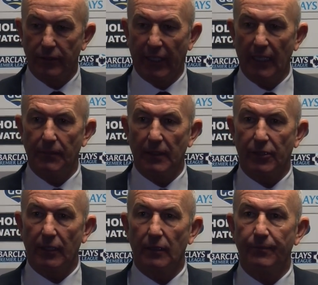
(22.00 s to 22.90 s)
team is
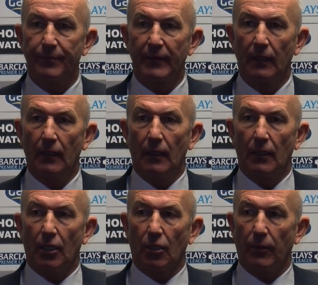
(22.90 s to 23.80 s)
that,
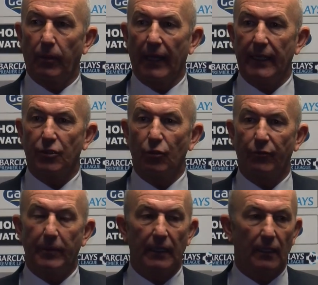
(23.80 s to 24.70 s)
you know, the players who
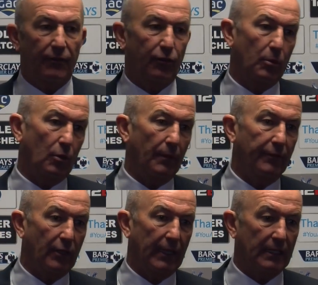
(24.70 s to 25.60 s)
have been at the football club
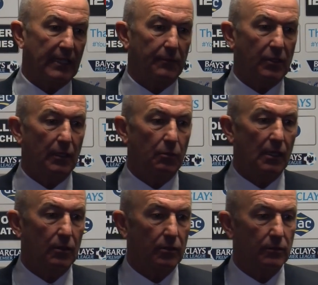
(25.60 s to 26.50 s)
have done exceptionally
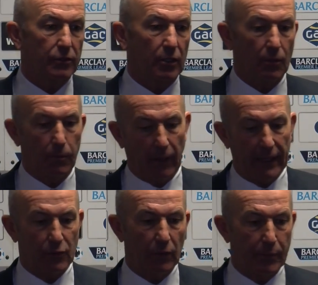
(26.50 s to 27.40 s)
well. So the
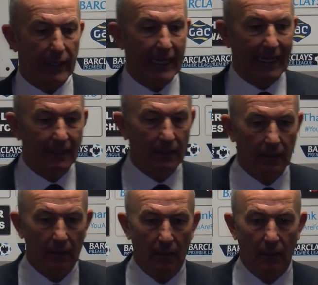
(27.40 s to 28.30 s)
players we bring in,
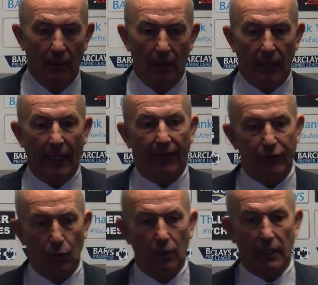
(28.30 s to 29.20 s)
they have
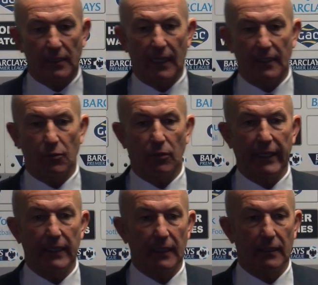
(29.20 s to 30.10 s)
to work as hard as what
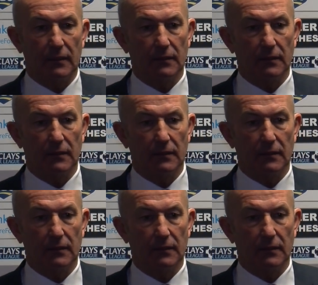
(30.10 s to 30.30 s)
they did